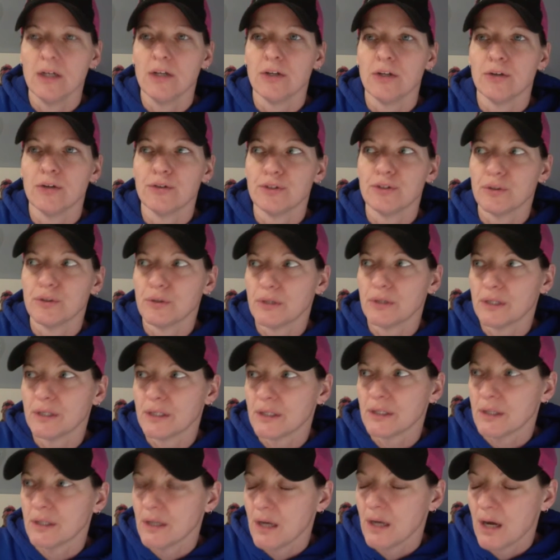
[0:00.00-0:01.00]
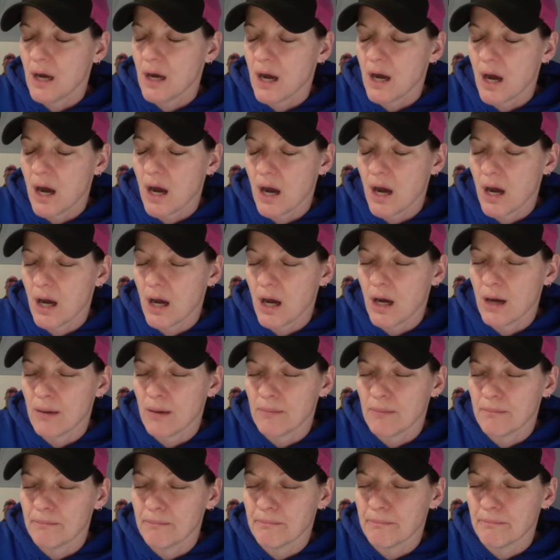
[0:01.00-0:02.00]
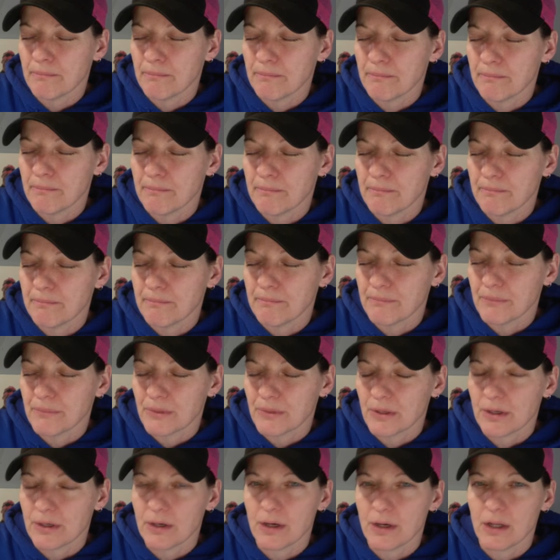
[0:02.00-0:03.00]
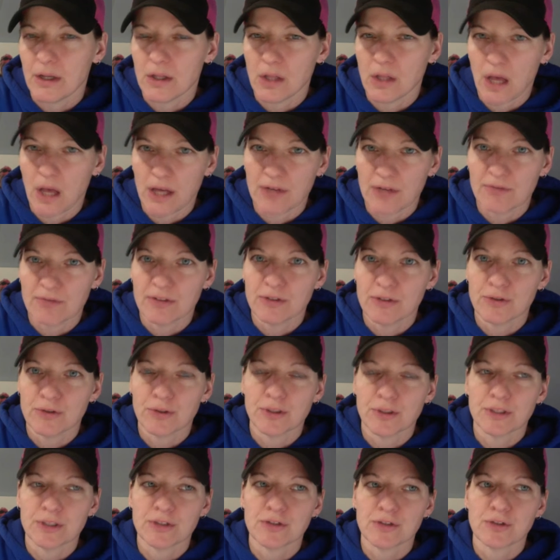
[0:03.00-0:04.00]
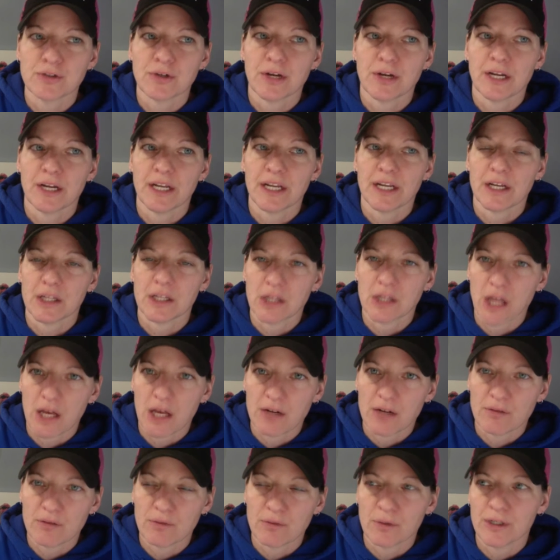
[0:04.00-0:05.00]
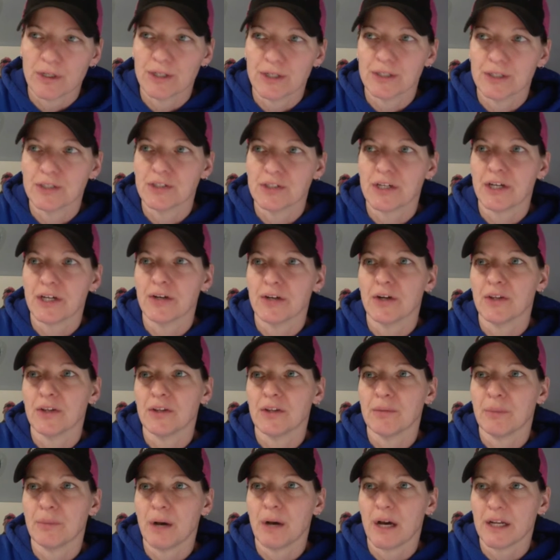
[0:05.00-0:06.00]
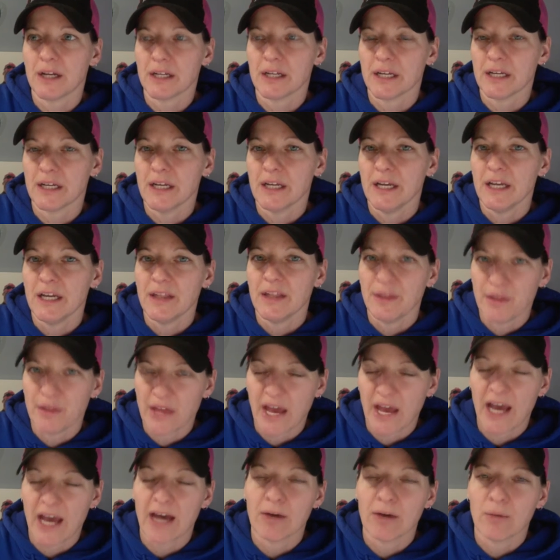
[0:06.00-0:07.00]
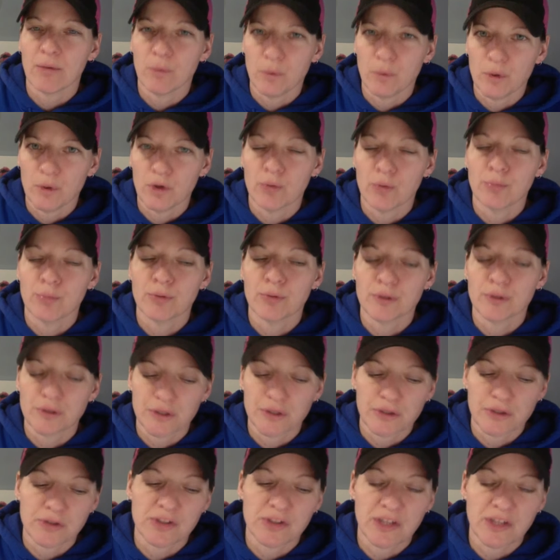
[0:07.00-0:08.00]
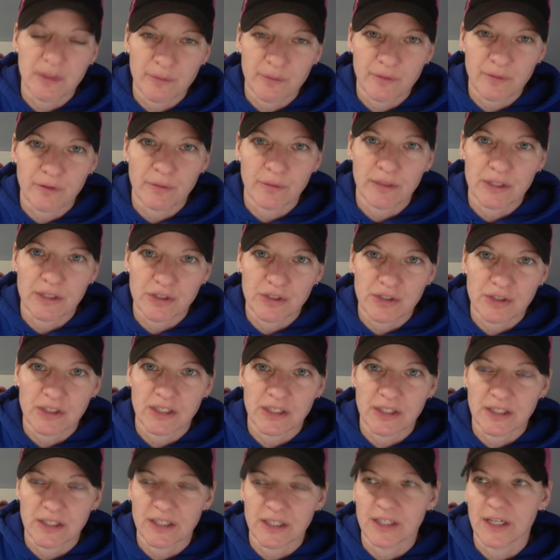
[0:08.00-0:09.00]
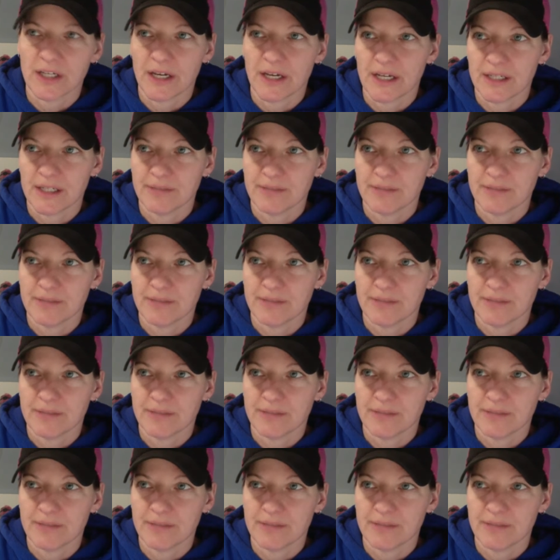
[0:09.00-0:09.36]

You're doing a lot of endurance training, a lot of wear and tear on the body that will produce inflammation in the gut.